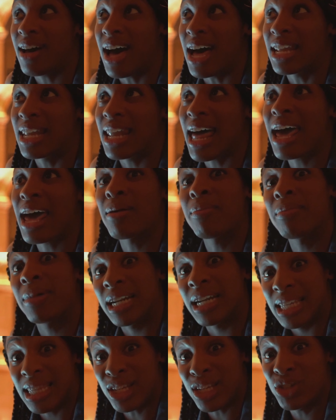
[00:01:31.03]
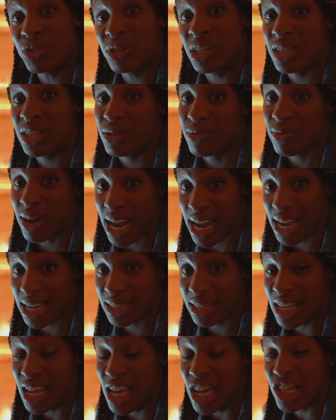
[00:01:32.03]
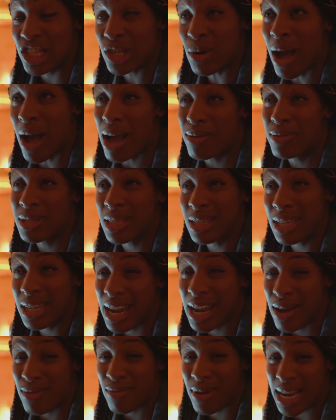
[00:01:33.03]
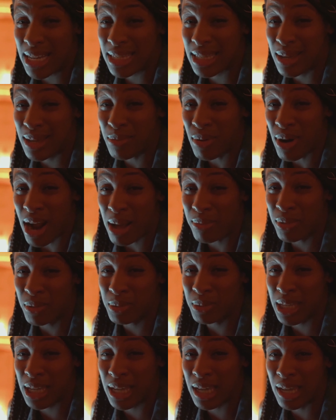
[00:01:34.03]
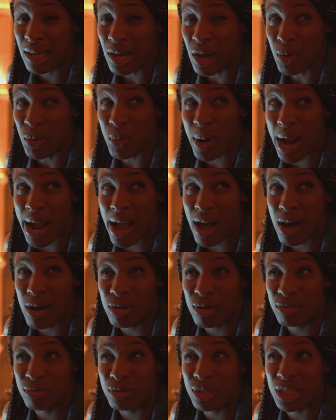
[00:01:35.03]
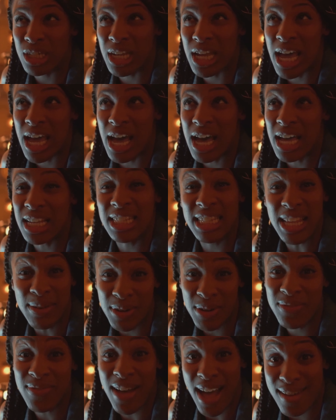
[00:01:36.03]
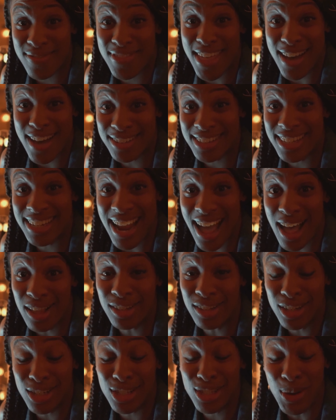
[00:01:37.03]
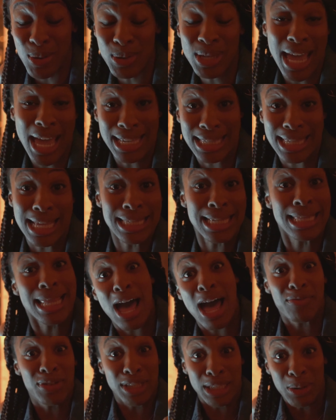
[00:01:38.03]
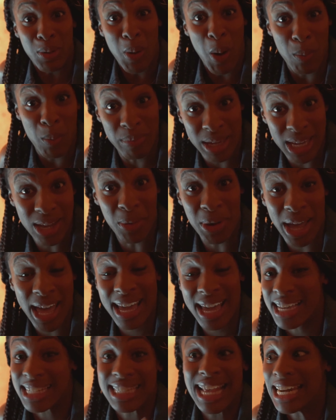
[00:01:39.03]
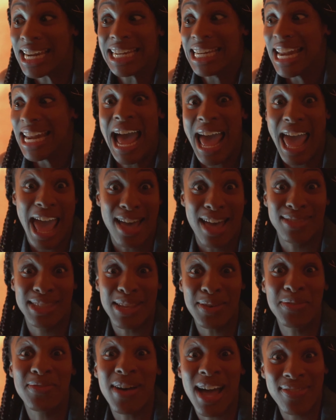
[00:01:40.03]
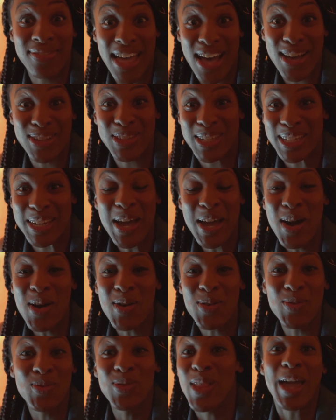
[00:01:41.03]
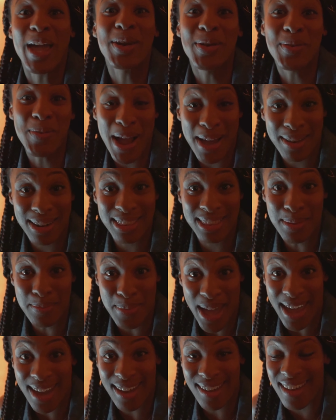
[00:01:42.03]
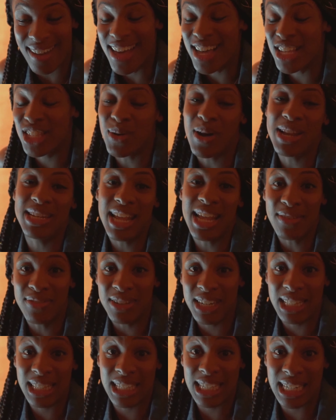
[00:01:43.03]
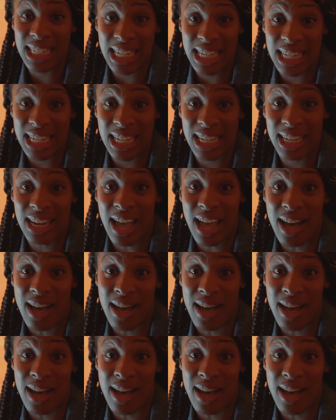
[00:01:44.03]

a lot of money that you need to raise. So I was looking at raising probably around $75,000. So yes, that's a lot for little old me, okay? Because I did not have $75,000 laying around in the bank. So I definitely needed